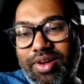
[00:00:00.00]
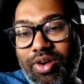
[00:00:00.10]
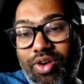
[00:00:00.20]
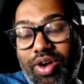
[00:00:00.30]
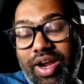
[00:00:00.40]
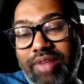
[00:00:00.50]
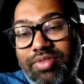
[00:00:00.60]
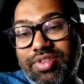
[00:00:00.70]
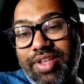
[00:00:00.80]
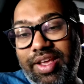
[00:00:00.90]
or I
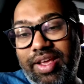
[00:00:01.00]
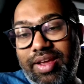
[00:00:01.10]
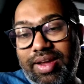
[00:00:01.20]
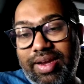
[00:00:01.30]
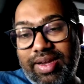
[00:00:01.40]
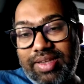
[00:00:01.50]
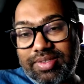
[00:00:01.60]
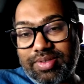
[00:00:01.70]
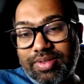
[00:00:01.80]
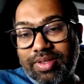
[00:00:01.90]
would say at
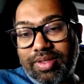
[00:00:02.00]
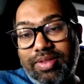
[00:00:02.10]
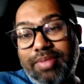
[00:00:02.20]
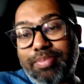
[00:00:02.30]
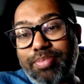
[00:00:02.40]
least the